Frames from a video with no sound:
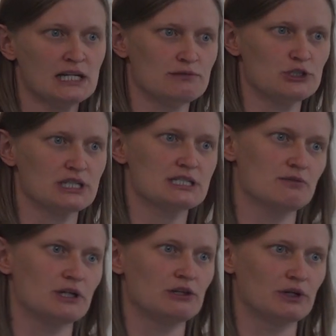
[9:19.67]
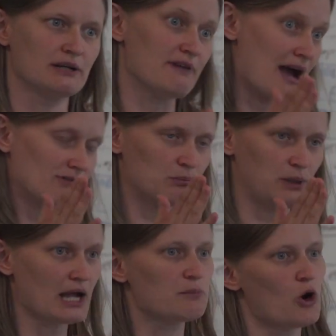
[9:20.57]
They were just wondering if I have a
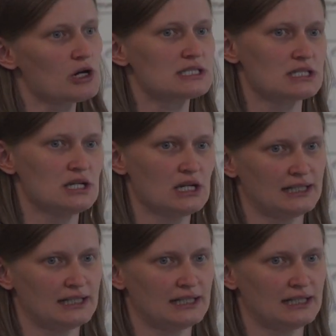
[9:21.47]
black box